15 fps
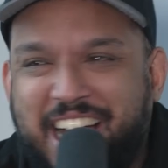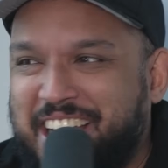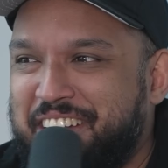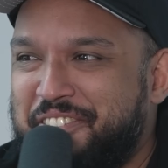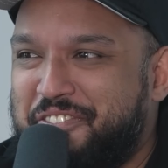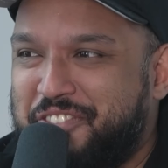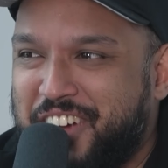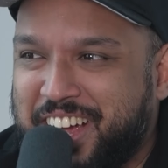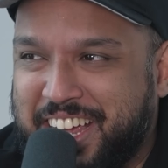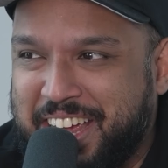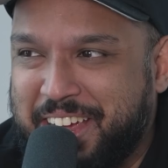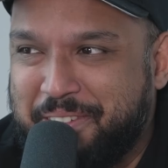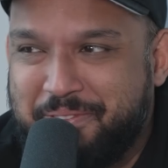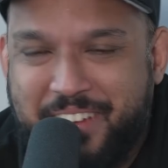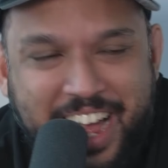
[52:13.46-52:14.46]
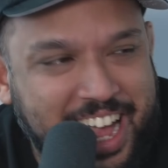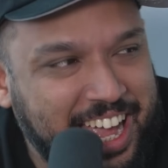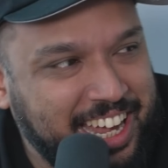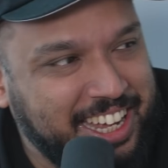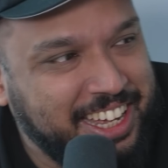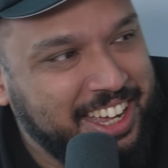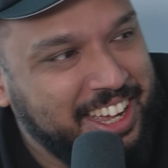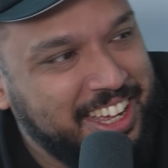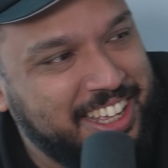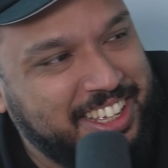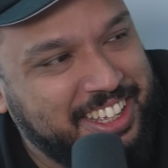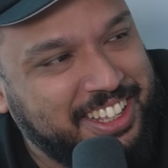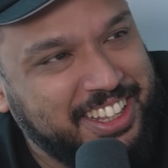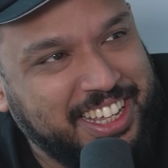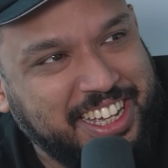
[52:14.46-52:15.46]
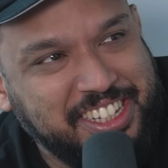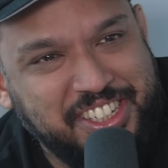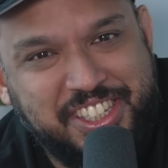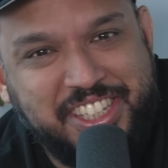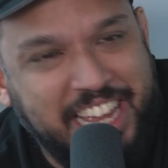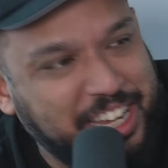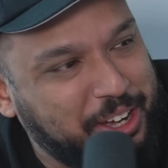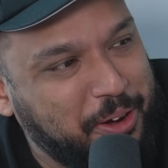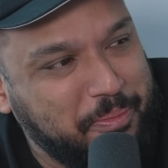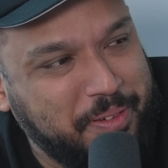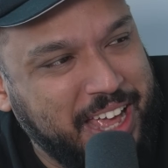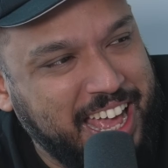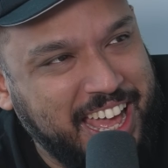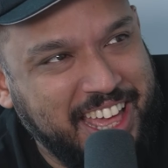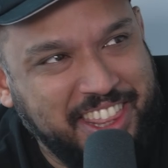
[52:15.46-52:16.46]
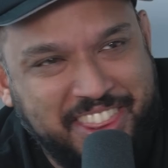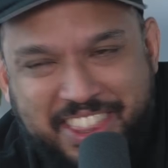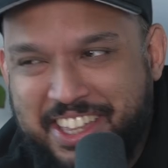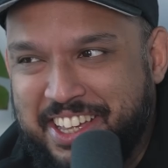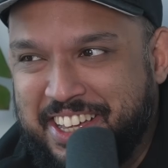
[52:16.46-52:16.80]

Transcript: giant fucking bag like a psychopath.